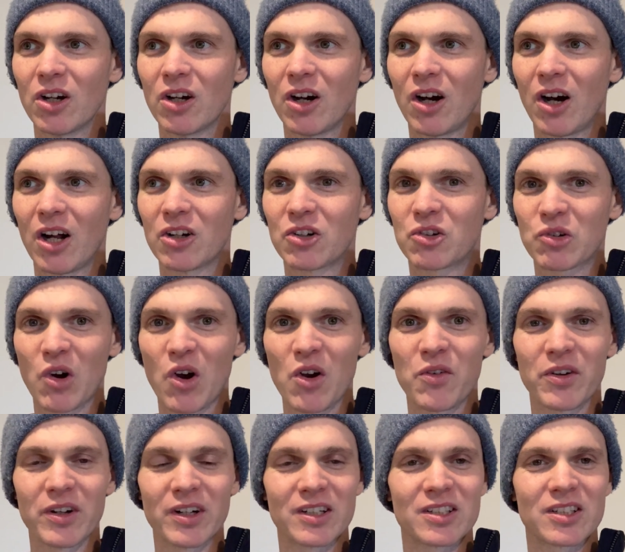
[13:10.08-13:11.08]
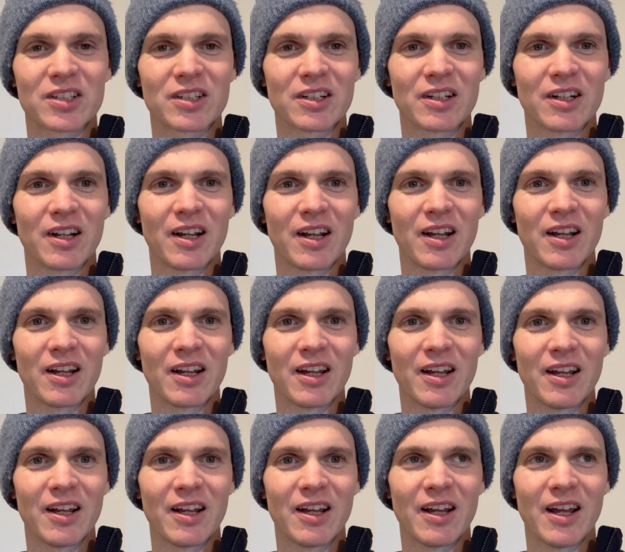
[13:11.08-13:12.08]
I drove it
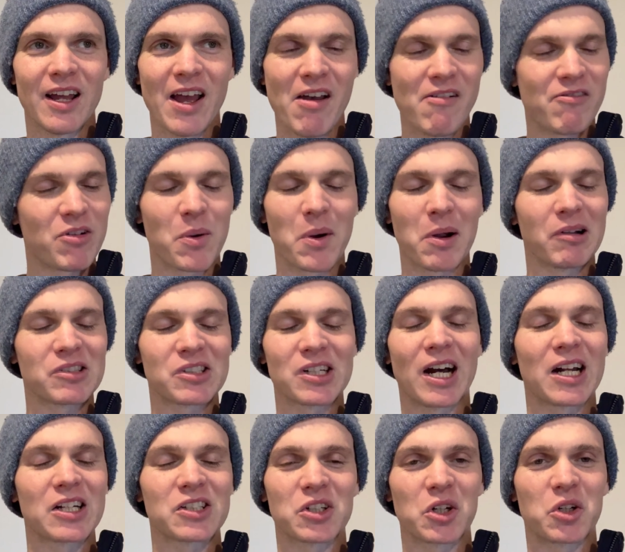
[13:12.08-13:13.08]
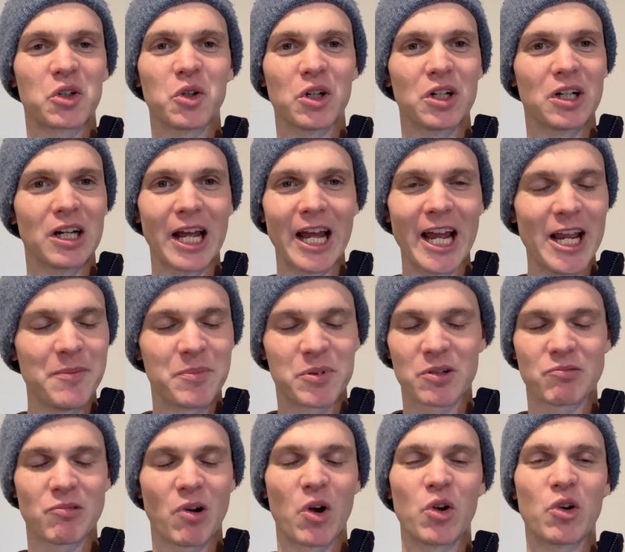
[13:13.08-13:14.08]
everywhere as hard as I could. Heaps
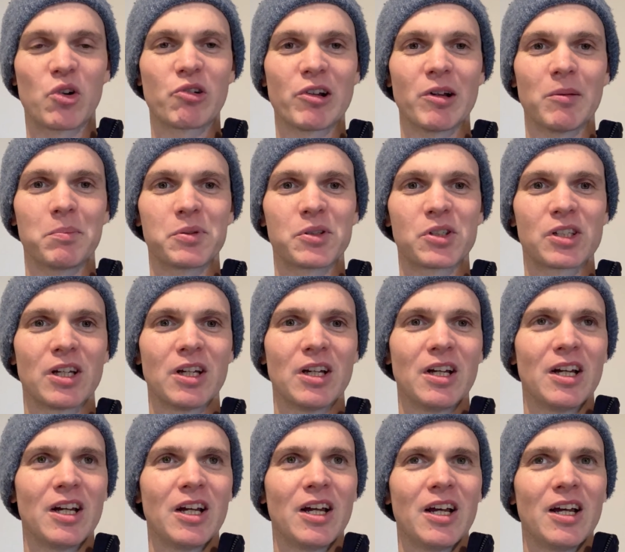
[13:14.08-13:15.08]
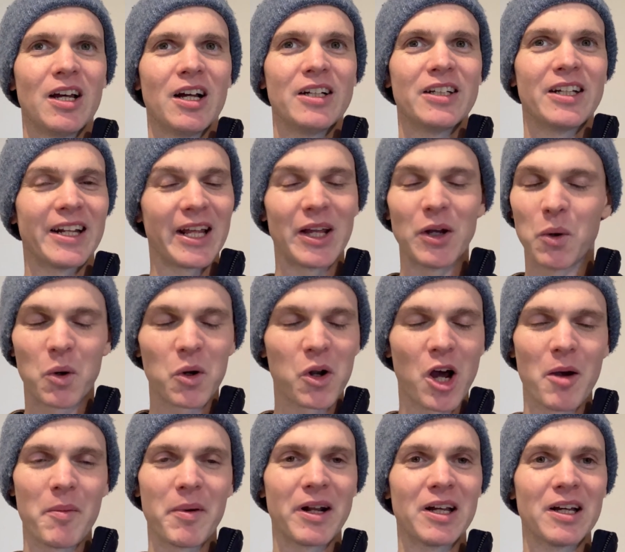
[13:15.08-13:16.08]
of road trips. Did a hill
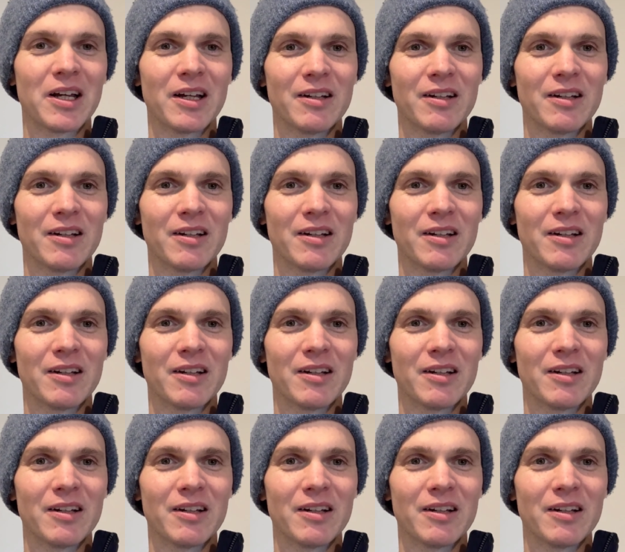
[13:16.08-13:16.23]
climb in it,